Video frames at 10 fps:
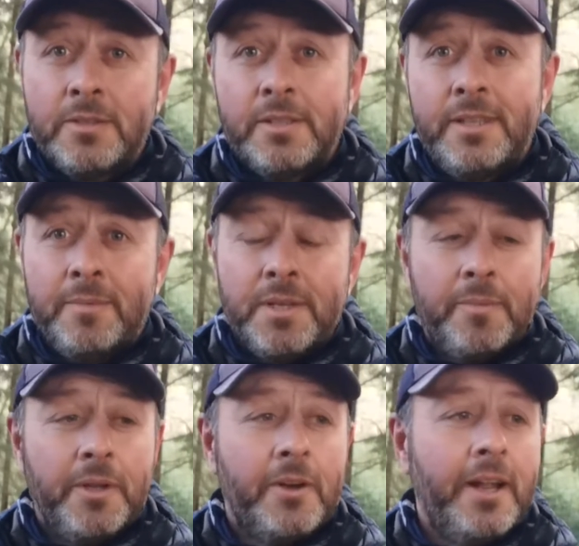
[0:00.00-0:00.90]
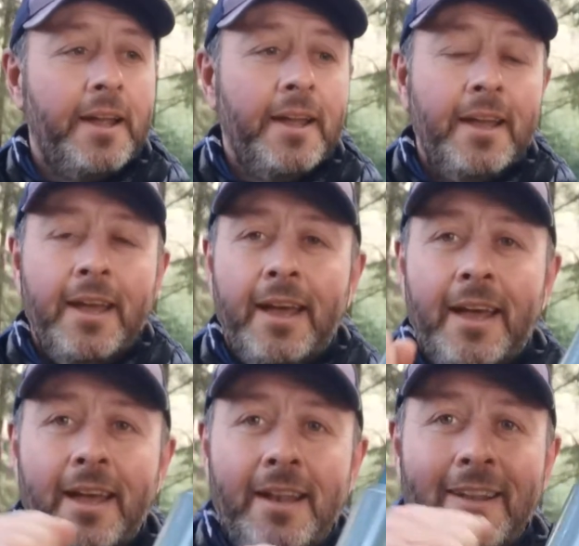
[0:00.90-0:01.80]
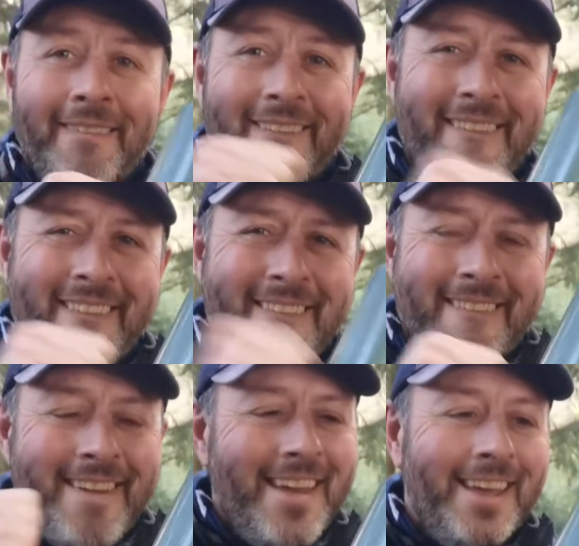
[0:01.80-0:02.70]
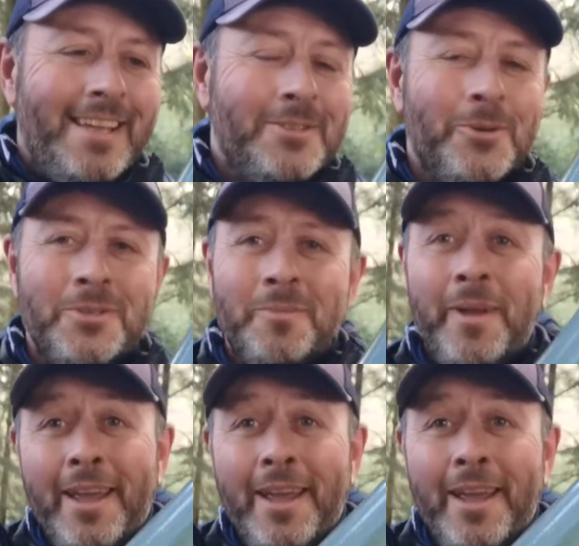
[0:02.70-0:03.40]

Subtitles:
So I stepped up and got it, and it is awesome.